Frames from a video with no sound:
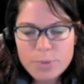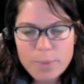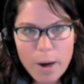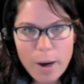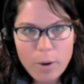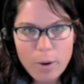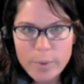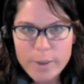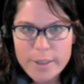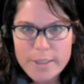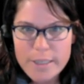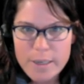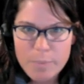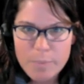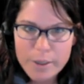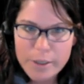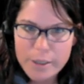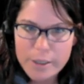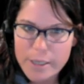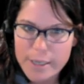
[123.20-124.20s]
round we
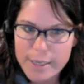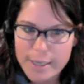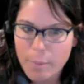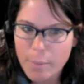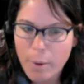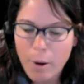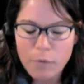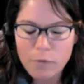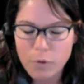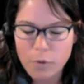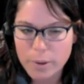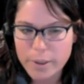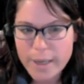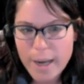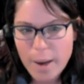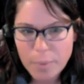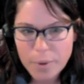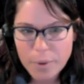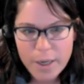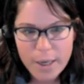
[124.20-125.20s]
typically get about 40
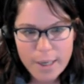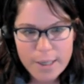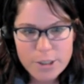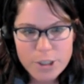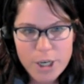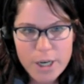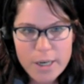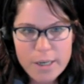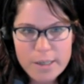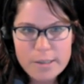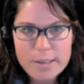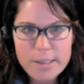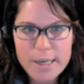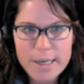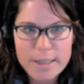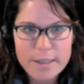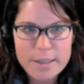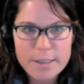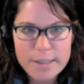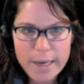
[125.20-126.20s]
applications
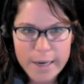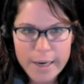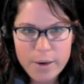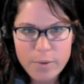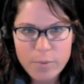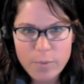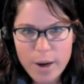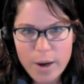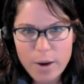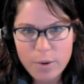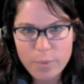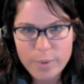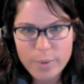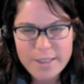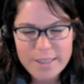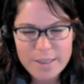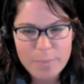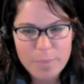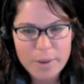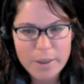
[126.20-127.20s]
and second round we
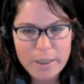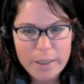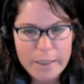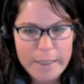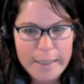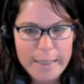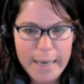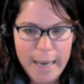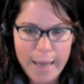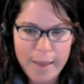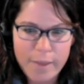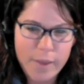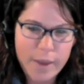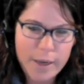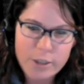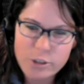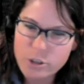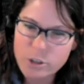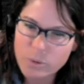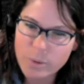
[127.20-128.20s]
typically get
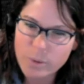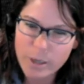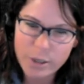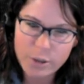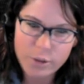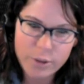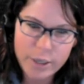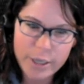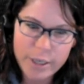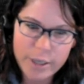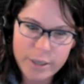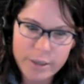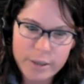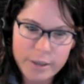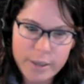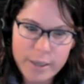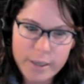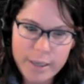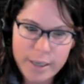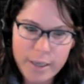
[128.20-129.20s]
like 200
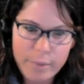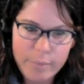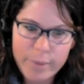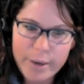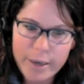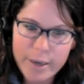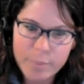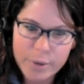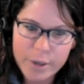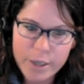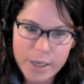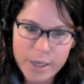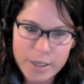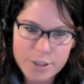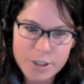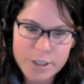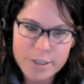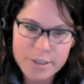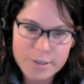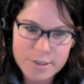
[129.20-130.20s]
um,
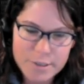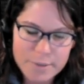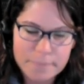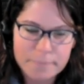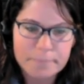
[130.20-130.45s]
applications